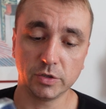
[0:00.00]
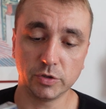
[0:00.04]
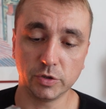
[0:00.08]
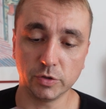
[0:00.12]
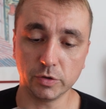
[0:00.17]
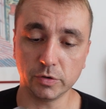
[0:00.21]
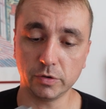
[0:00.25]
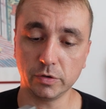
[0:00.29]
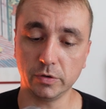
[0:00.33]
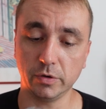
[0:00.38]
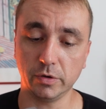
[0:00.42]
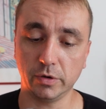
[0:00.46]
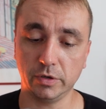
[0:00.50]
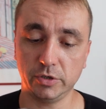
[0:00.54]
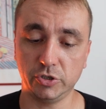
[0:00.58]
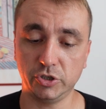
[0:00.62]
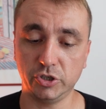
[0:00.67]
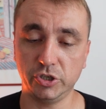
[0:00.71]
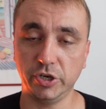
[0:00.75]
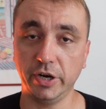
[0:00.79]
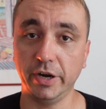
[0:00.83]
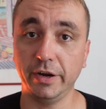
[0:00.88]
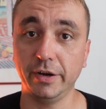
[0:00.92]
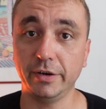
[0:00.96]
To
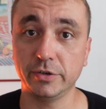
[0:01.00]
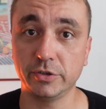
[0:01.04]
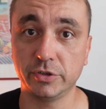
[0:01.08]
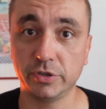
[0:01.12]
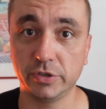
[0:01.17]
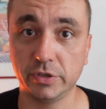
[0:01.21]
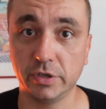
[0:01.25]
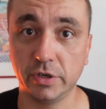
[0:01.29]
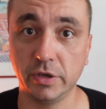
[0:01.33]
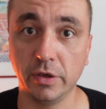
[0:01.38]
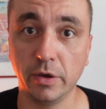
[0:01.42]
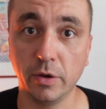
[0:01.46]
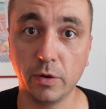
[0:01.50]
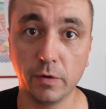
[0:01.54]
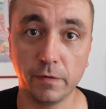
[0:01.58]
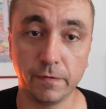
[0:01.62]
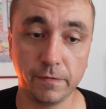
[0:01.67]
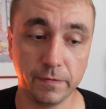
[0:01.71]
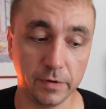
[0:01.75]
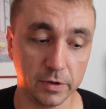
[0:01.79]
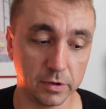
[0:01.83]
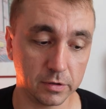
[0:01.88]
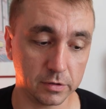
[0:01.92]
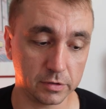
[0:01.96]
change your
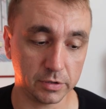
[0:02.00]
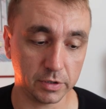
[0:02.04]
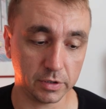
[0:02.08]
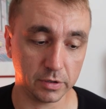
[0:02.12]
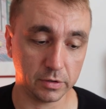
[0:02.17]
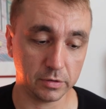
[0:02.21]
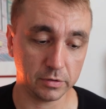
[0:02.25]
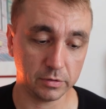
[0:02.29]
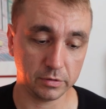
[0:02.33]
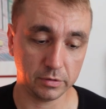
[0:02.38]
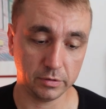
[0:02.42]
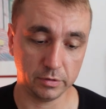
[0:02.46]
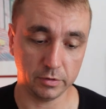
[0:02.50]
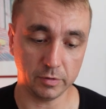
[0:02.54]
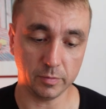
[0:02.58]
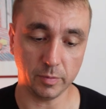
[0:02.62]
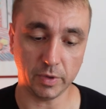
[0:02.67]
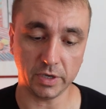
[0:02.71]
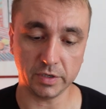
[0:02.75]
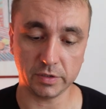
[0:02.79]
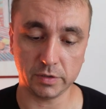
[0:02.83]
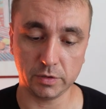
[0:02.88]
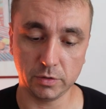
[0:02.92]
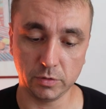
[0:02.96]
filter, you
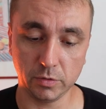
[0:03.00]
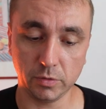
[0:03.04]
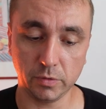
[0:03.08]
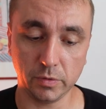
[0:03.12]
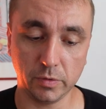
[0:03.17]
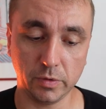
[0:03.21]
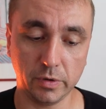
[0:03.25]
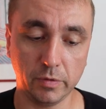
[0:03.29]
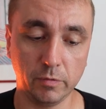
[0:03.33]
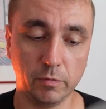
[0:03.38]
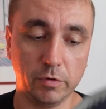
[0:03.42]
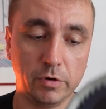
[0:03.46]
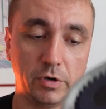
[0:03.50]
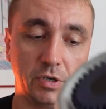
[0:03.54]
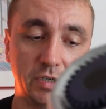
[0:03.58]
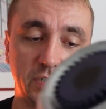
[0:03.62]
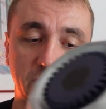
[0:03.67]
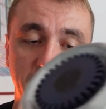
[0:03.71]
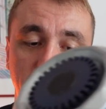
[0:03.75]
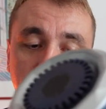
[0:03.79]
must do a very